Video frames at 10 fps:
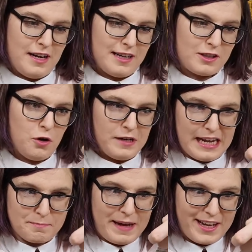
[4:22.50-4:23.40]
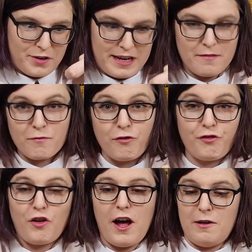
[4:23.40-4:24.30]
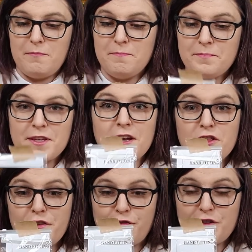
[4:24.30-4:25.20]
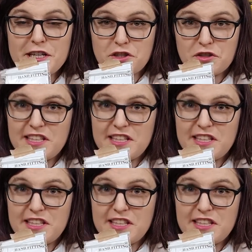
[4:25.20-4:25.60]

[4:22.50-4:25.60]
a Kodak battery from the Frasier